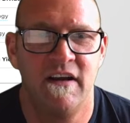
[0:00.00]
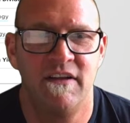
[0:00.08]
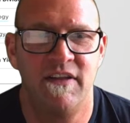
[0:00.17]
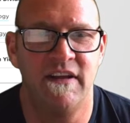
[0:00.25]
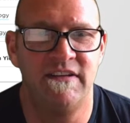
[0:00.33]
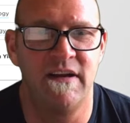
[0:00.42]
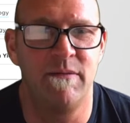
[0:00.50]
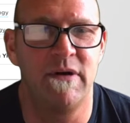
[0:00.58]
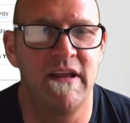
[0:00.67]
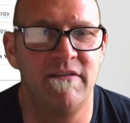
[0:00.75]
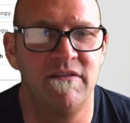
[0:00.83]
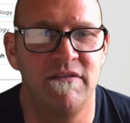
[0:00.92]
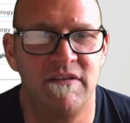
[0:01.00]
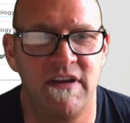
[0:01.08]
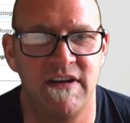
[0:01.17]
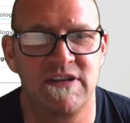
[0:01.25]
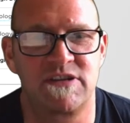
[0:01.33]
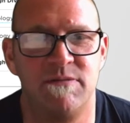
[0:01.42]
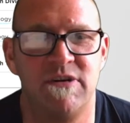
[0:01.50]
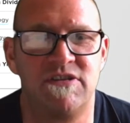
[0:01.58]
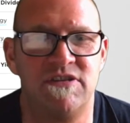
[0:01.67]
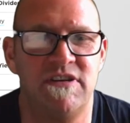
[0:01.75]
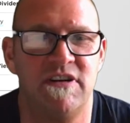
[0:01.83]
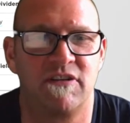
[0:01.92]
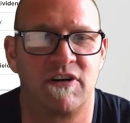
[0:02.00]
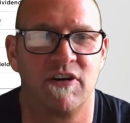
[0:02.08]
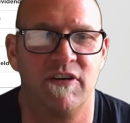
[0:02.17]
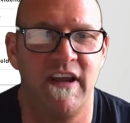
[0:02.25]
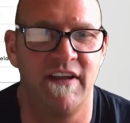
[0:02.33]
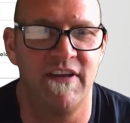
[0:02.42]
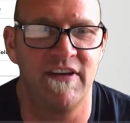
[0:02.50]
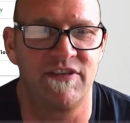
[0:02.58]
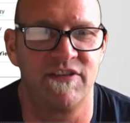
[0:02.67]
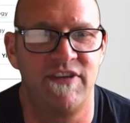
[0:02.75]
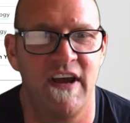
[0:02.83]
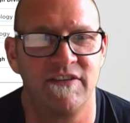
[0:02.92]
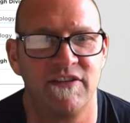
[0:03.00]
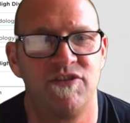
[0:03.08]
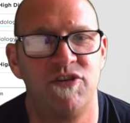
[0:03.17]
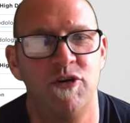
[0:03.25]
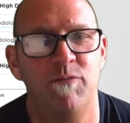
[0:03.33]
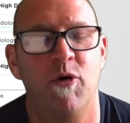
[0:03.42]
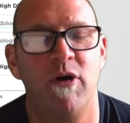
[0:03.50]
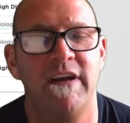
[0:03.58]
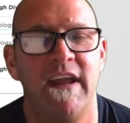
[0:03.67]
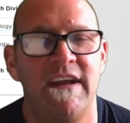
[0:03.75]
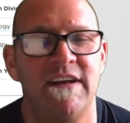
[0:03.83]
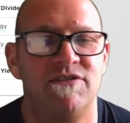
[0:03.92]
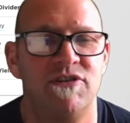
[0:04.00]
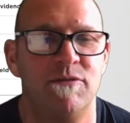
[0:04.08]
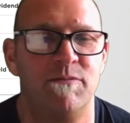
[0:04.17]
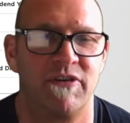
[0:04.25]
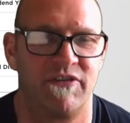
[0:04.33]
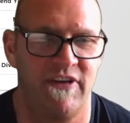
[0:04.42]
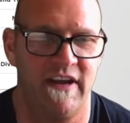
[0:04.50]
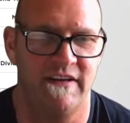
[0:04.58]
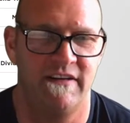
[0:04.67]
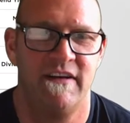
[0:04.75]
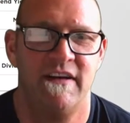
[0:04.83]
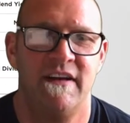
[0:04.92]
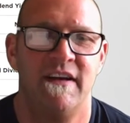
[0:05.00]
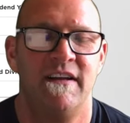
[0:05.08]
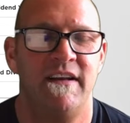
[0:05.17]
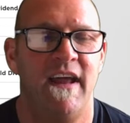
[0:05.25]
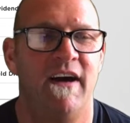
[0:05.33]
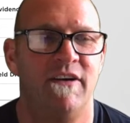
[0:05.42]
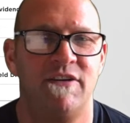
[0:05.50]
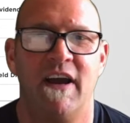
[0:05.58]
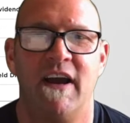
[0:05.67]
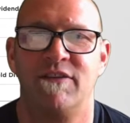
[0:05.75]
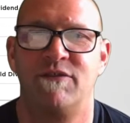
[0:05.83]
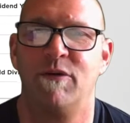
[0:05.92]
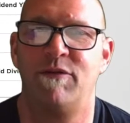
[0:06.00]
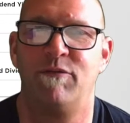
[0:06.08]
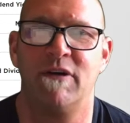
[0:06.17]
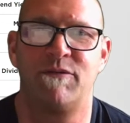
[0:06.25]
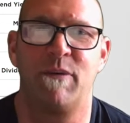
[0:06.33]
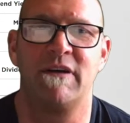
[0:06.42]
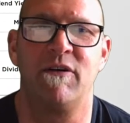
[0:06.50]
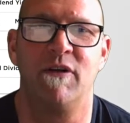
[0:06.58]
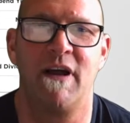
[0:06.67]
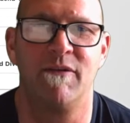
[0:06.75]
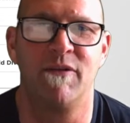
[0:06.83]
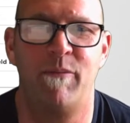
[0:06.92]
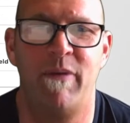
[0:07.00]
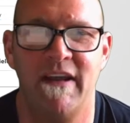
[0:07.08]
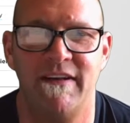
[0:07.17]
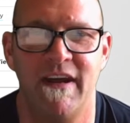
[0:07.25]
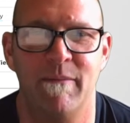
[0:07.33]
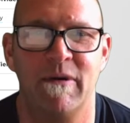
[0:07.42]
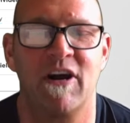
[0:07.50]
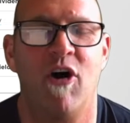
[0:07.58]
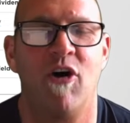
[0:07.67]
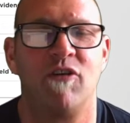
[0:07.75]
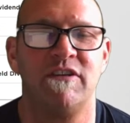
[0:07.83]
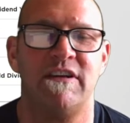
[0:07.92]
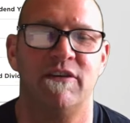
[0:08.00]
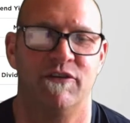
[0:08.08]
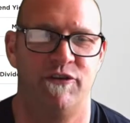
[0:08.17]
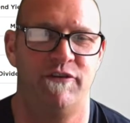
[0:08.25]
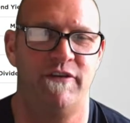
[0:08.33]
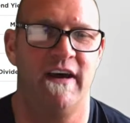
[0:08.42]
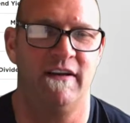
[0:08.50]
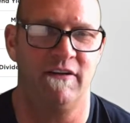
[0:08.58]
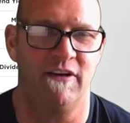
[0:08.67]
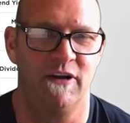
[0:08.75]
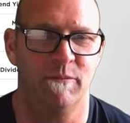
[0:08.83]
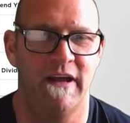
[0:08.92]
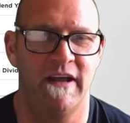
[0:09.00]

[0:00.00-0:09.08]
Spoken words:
The distribution yield currently on this is down to 2.82%. Now, you guys, with what's been going on with the pandemic, all yields are down a little bit.